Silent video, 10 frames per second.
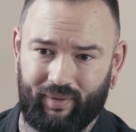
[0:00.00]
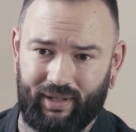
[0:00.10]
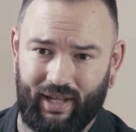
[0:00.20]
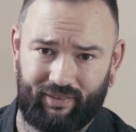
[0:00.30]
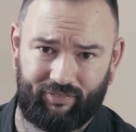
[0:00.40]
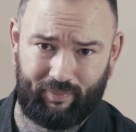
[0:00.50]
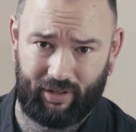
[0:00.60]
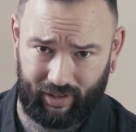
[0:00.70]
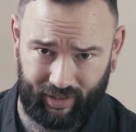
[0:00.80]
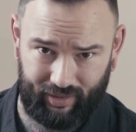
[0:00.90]
Native
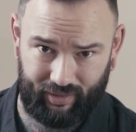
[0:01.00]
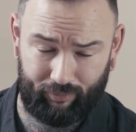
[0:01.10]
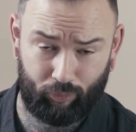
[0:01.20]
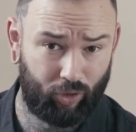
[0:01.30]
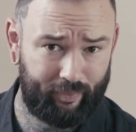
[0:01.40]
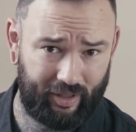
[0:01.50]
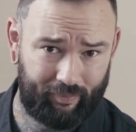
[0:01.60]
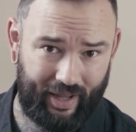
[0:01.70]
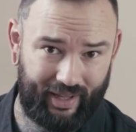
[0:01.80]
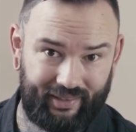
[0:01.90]
American war metal
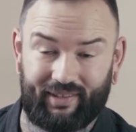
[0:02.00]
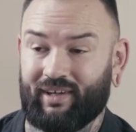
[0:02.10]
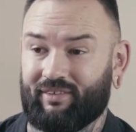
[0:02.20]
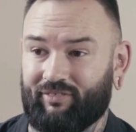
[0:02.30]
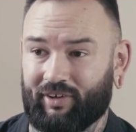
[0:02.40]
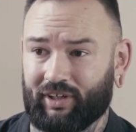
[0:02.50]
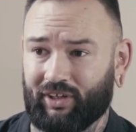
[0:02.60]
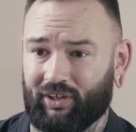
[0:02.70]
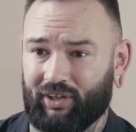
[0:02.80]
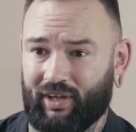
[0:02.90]
band. very
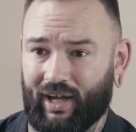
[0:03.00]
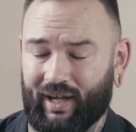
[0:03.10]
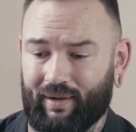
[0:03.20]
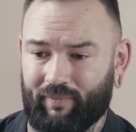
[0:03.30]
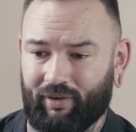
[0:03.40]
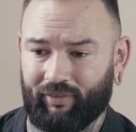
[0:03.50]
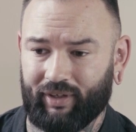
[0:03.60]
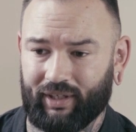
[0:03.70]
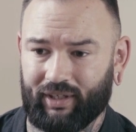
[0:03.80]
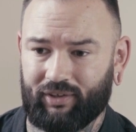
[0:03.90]
good. A
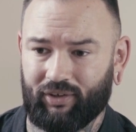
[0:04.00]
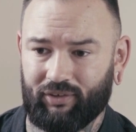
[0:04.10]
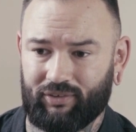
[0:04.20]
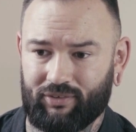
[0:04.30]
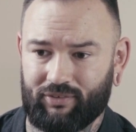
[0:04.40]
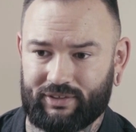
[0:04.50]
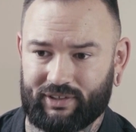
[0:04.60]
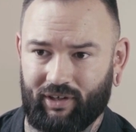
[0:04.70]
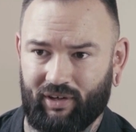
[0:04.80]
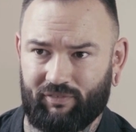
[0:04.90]
really good use
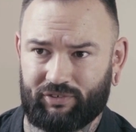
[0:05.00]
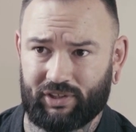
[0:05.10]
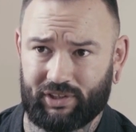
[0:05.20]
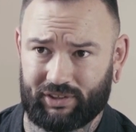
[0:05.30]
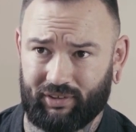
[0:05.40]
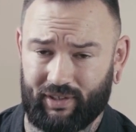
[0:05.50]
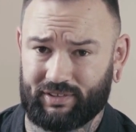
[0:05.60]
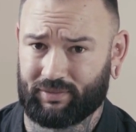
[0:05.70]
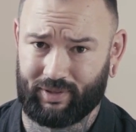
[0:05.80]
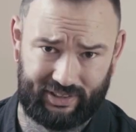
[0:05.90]
of traditional
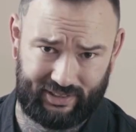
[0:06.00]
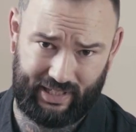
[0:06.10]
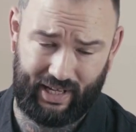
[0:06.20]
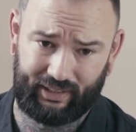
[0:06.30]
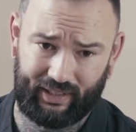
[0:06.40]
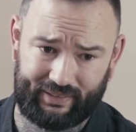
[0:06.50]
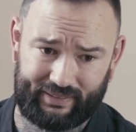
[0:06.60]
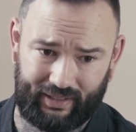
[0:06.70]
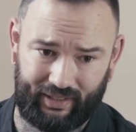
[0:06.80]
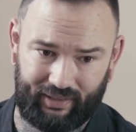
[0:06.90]
instruments and
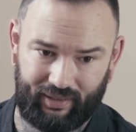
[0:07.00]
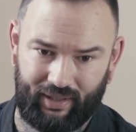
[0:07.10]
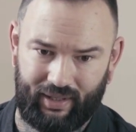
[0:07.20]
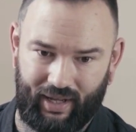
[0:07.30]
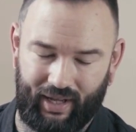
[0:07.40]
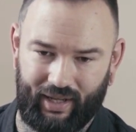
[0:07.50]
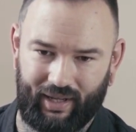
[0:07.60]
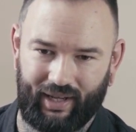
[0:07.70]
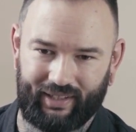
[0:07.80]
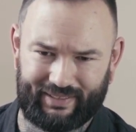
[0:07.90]
dialects in,
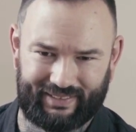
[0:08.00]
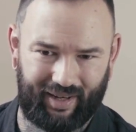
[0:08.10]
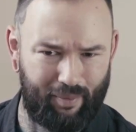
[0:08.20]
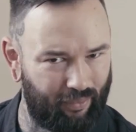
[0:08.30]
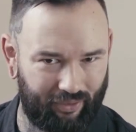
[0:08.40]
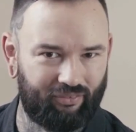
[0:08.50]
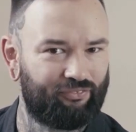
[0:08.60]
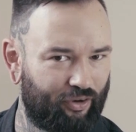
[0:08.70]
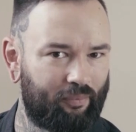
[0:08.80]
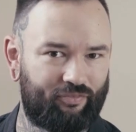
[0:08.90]
I guess, like a modern
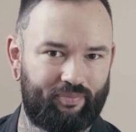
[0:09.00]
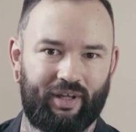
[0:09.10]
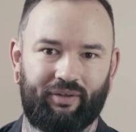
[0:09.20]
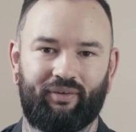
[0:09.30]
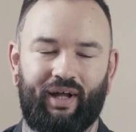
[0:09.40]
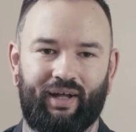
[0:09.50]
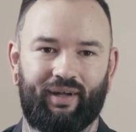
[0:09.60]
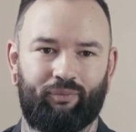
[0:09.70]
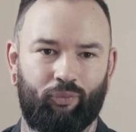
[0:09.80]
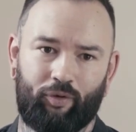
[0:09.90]
form of metal,
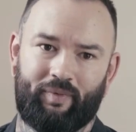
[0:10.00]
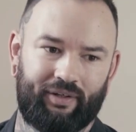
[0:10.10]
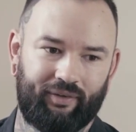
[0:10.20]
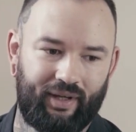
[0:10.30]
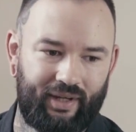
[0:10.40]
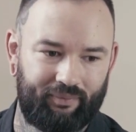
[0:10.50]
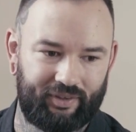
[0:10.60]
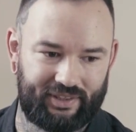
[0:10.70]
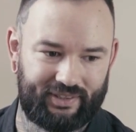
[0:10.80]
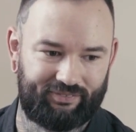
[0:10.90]
war metal,
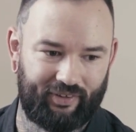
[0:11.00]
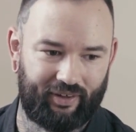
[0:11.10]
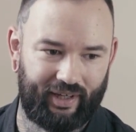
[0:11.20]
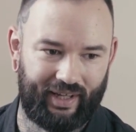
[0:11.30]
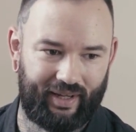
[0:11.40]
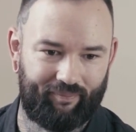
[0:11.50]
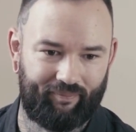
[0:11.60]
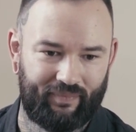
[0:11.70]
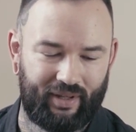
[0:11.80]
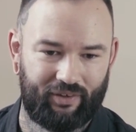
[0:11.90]
which is very
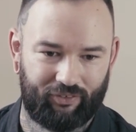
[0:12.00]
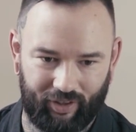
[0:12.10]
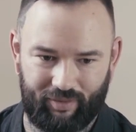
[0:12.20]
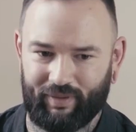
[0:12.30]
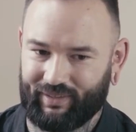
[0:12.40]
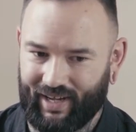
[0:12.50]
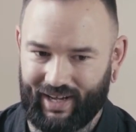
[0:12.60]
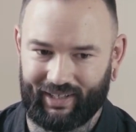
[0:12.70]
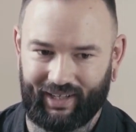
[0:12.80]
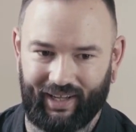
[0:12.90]
grim and
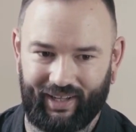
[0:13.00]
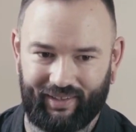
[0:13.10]
dark.